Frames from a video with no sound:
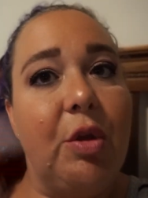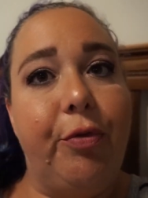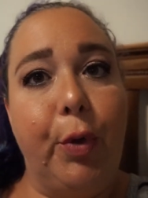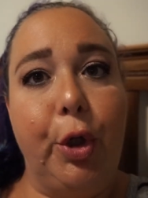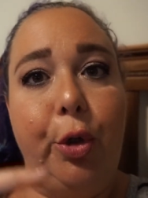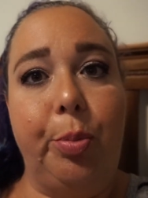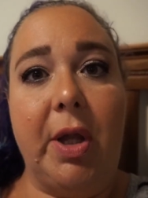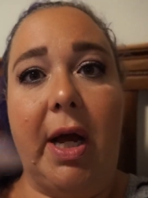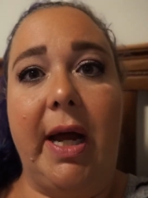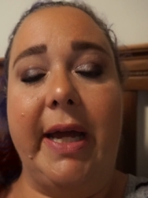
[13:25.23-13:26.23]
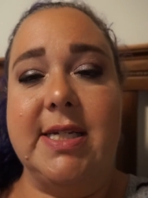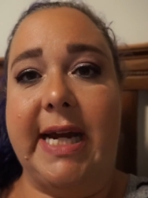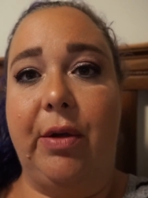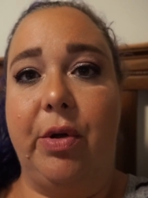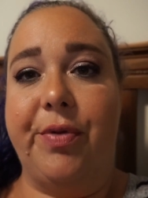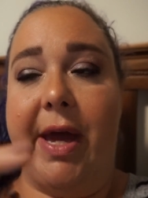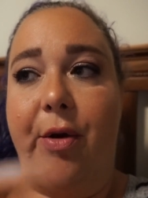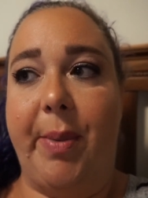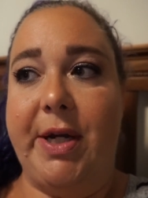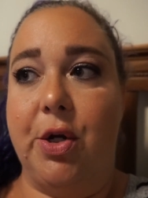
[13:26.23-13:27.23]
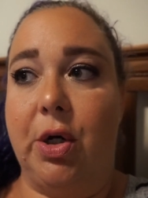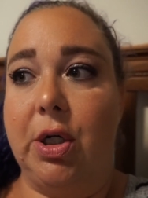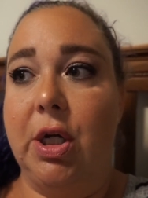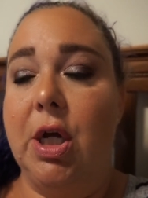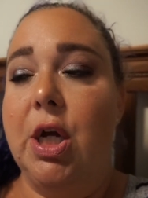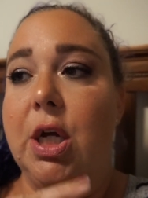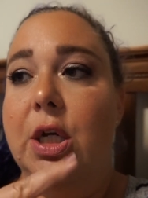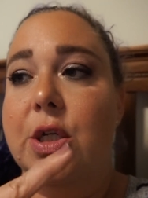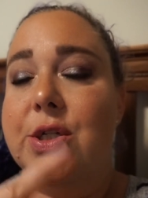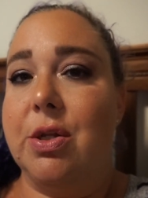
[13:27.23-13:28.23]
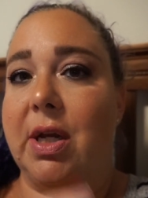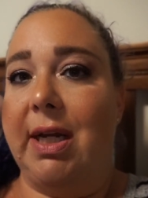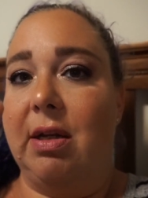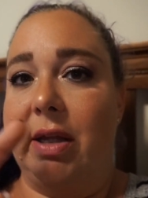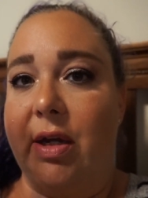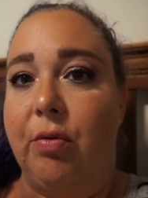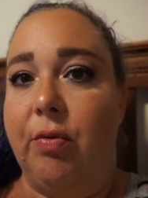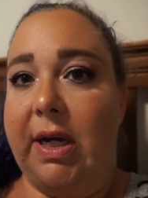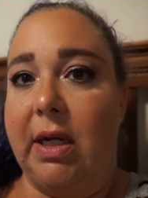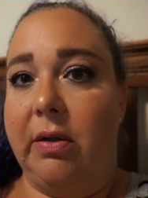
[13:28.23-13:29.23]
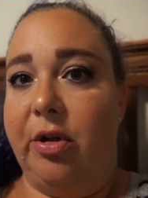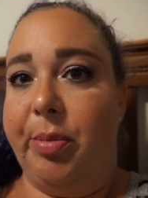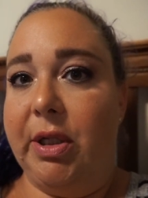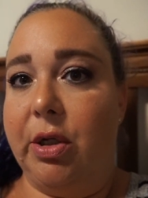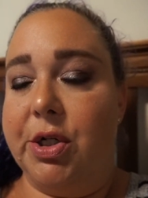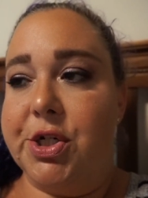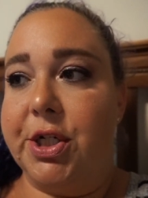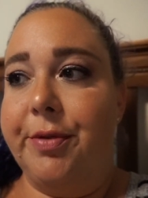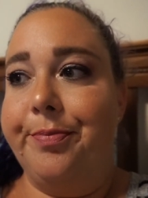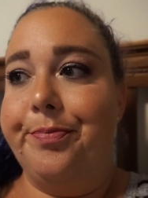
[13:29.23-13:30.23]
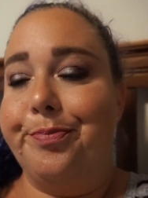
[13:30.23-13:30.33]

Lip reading: for Hoopla, and download that on my Nook so that I can like read it a little bit larger.